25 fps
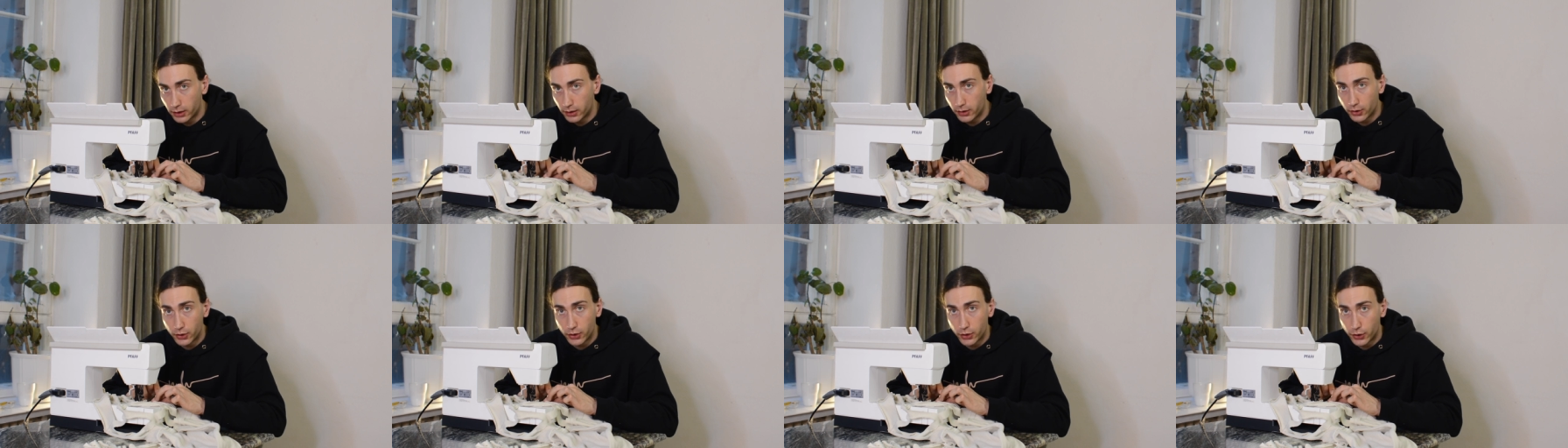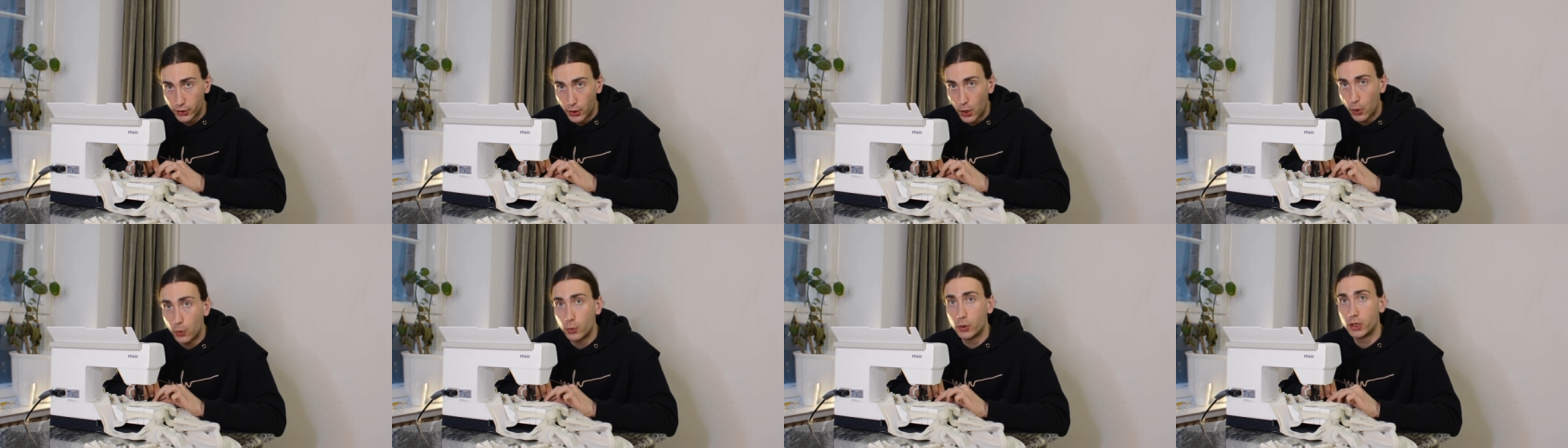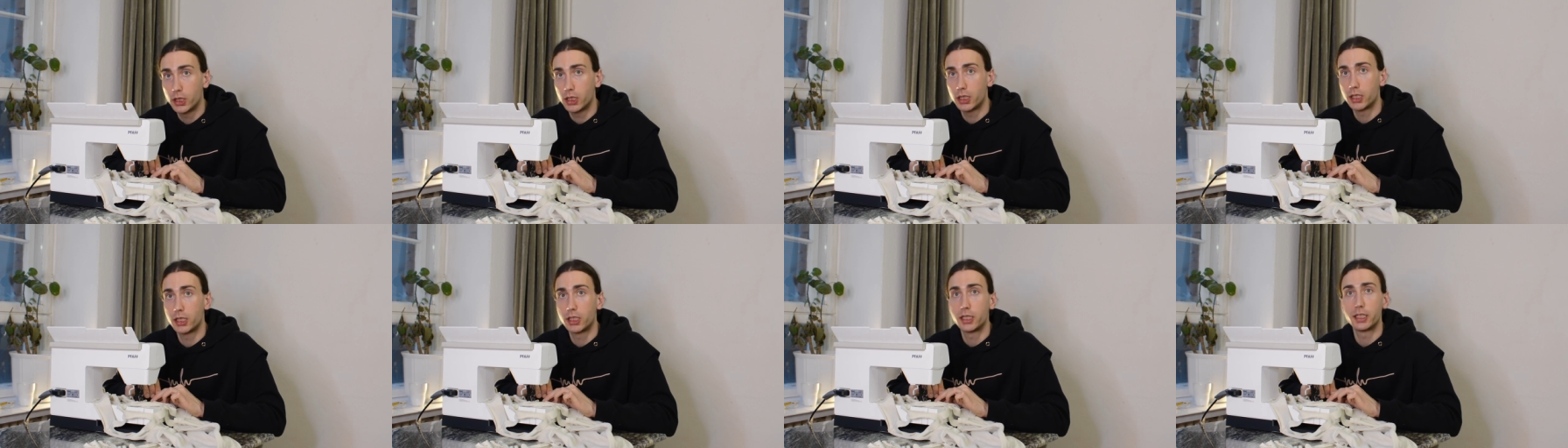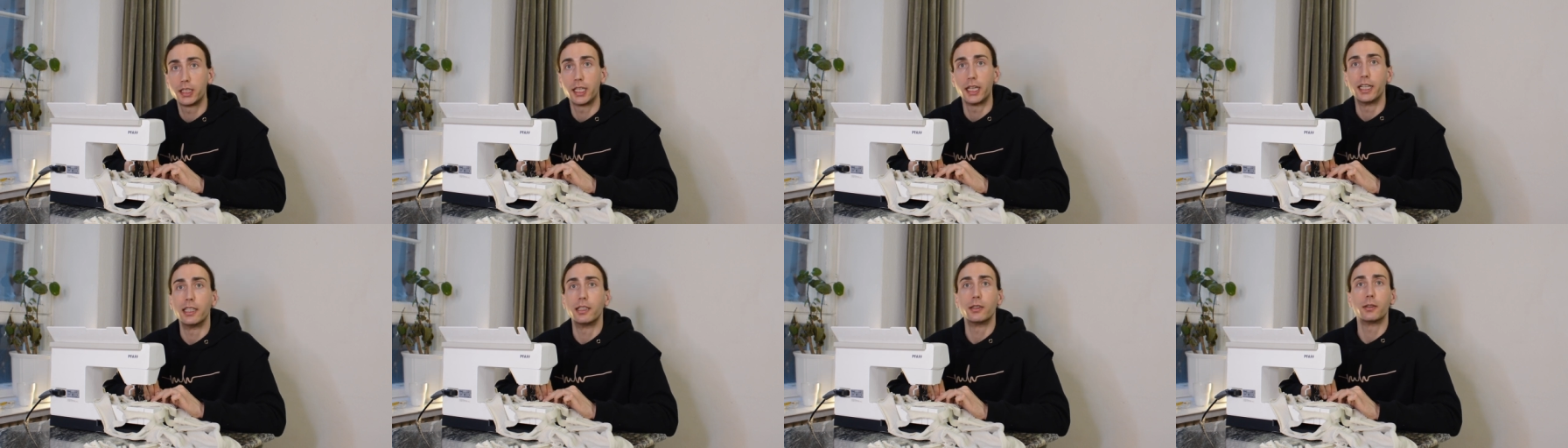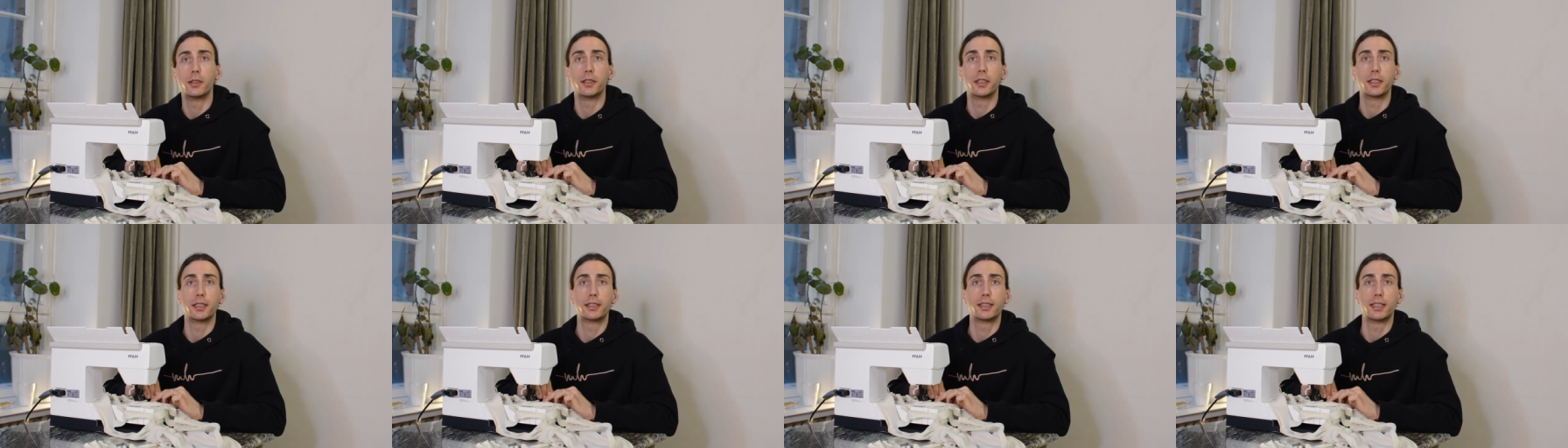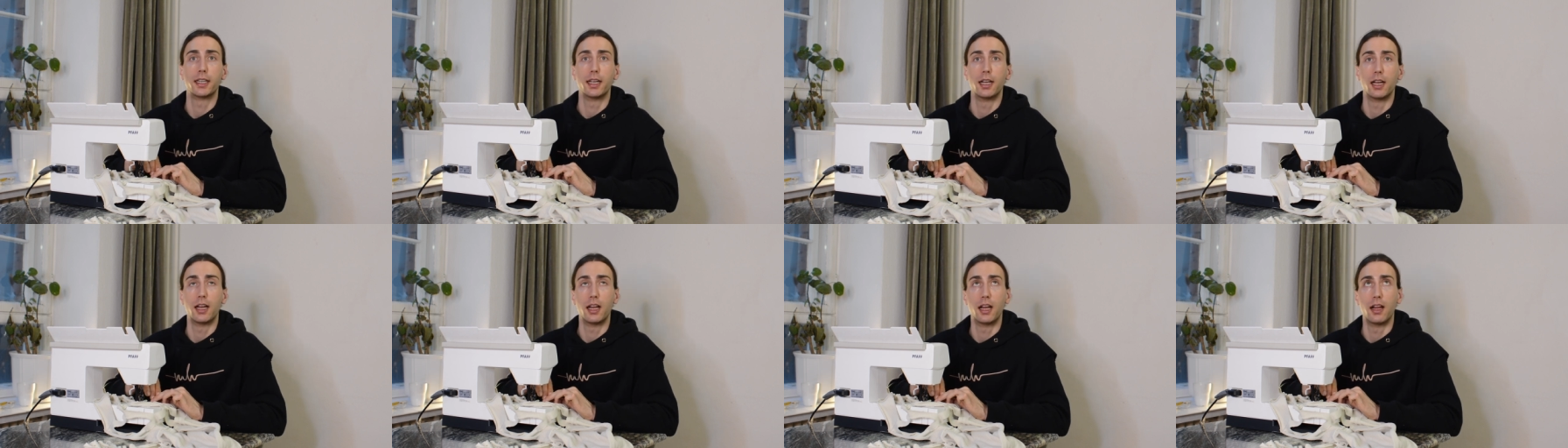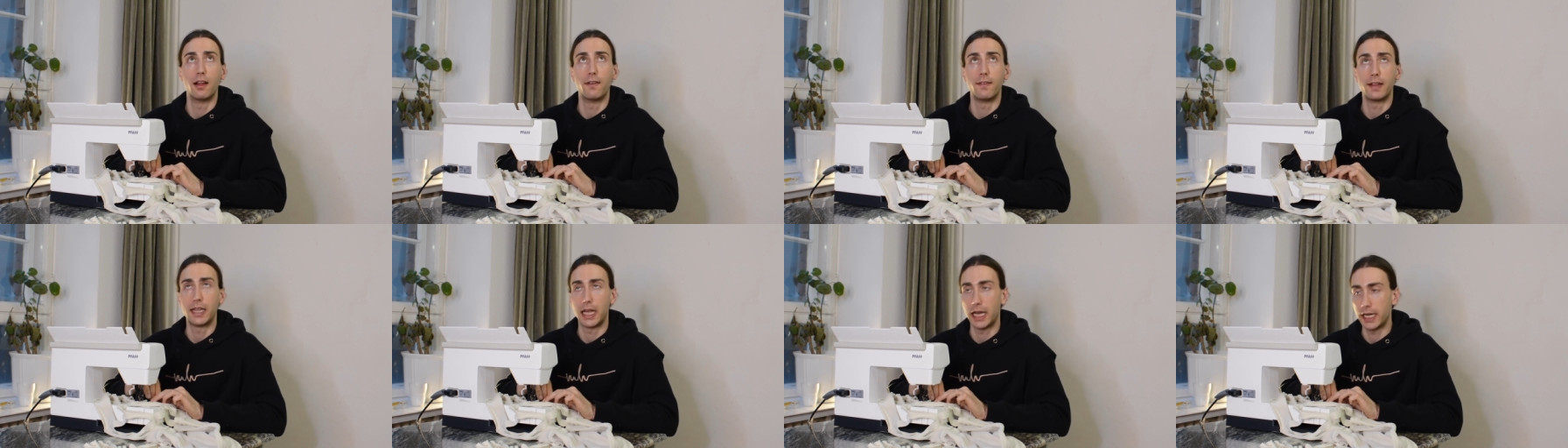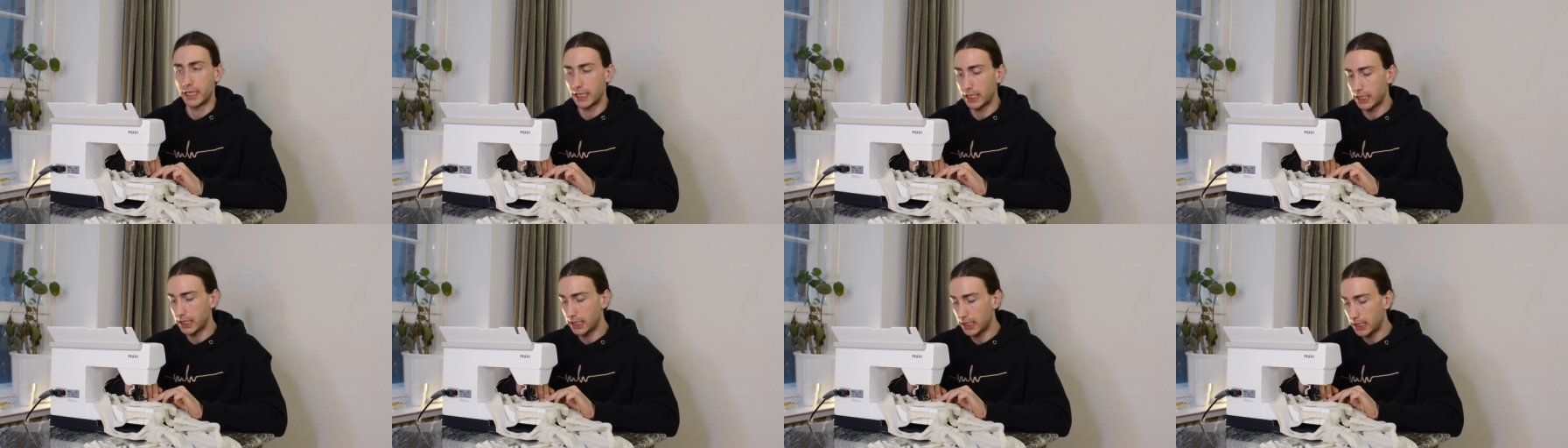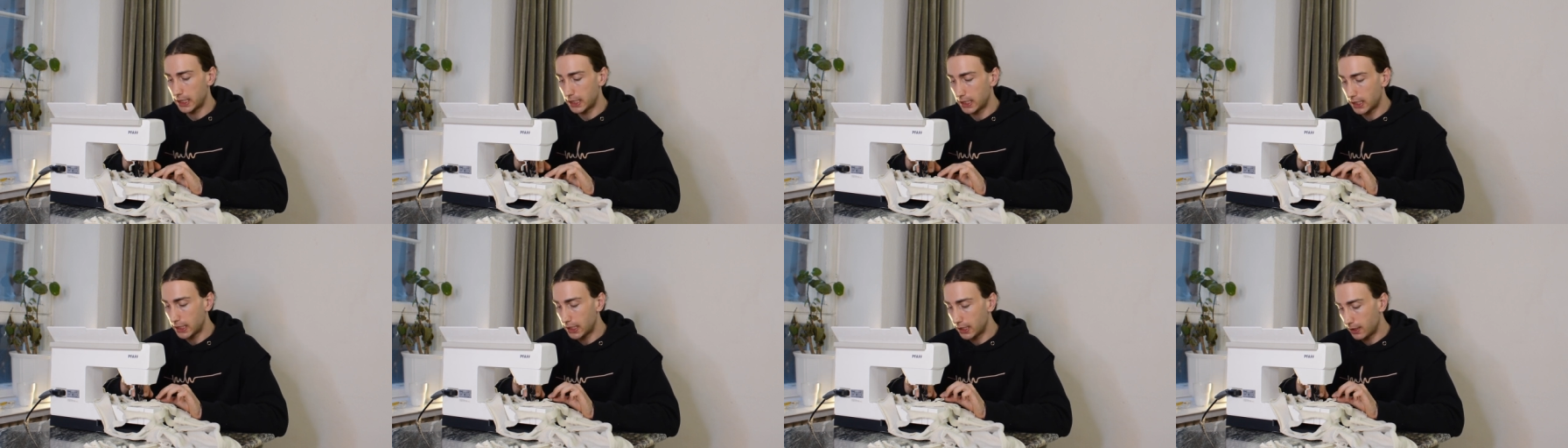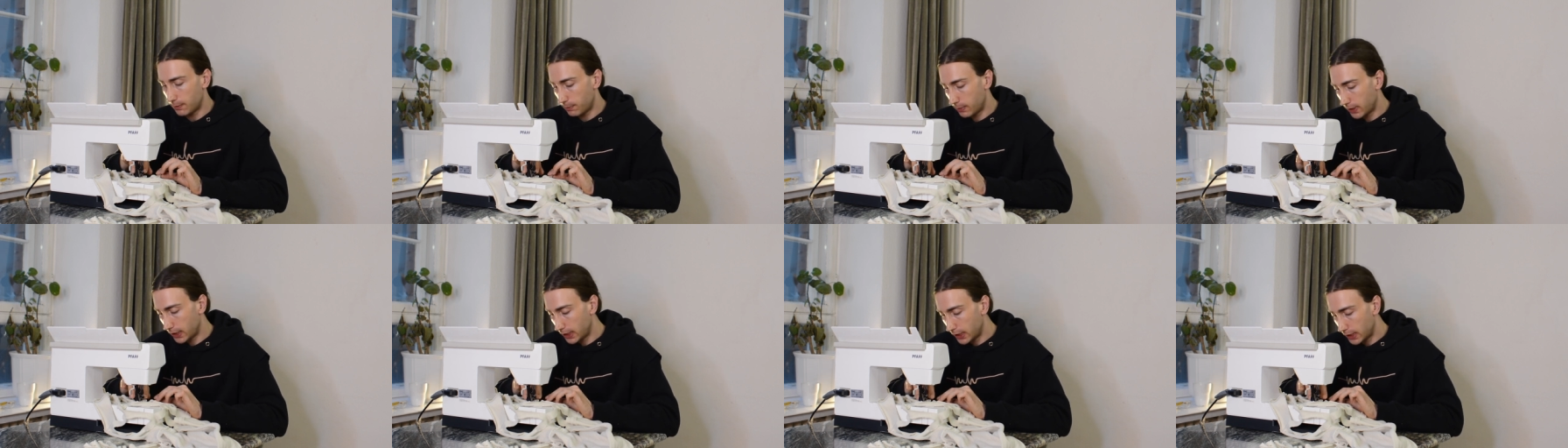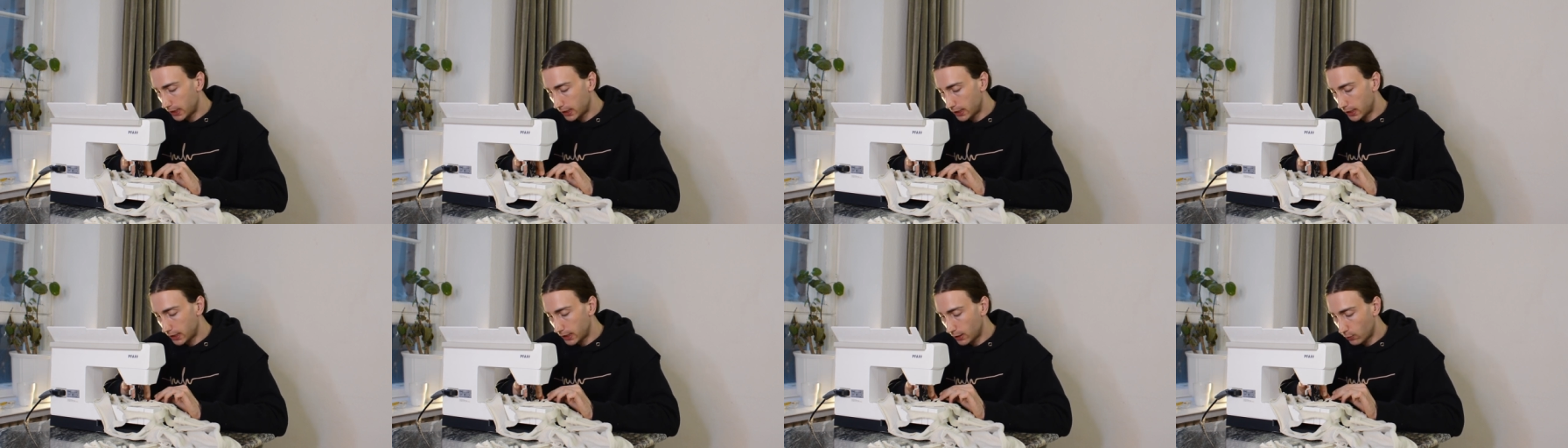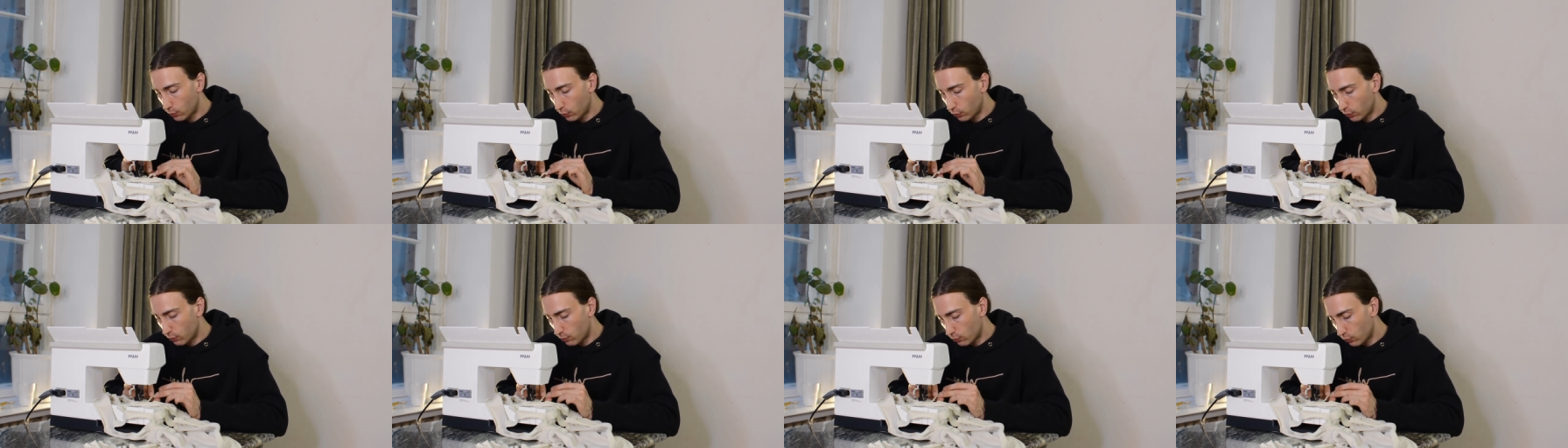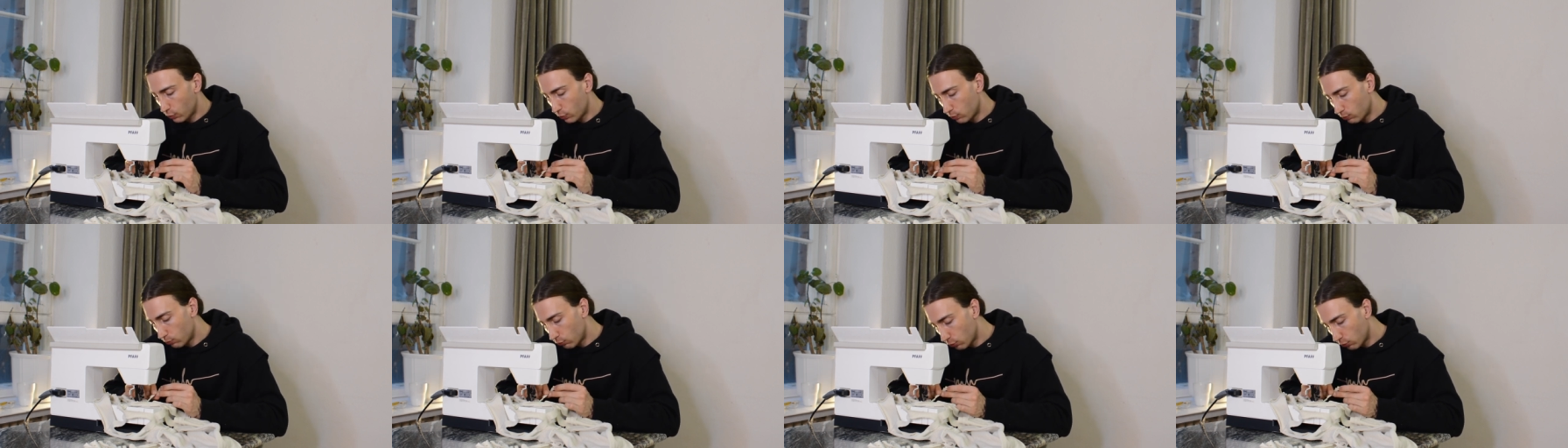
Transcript: Just don't say to yourself like easy peasy, boom boom